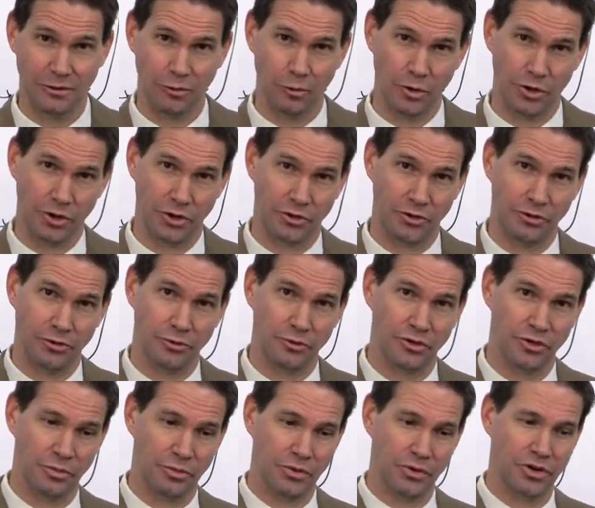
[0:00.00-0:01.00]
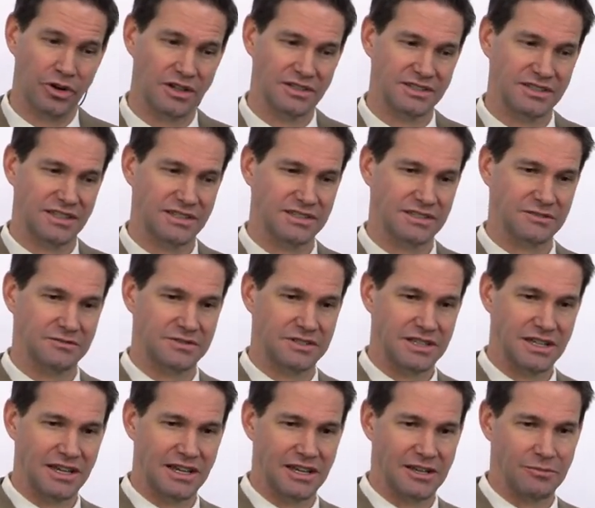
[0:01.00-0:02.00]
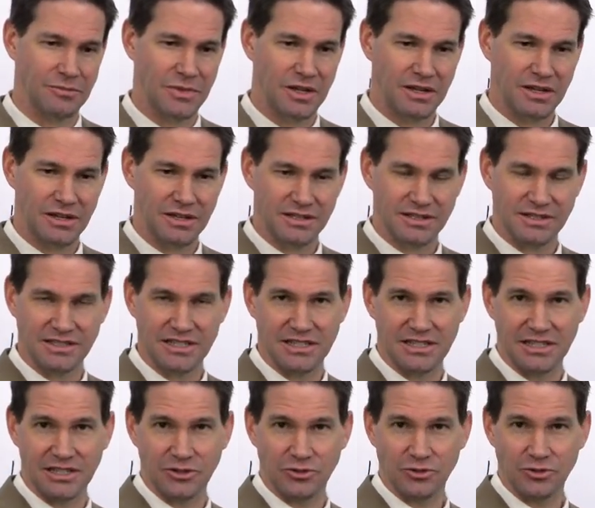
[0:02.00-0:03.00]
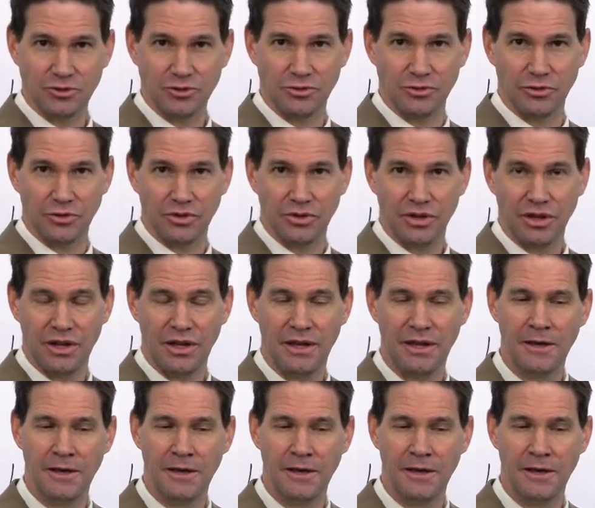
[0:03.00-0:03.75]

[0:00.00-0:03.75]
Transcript: work through the process of time seeking truth.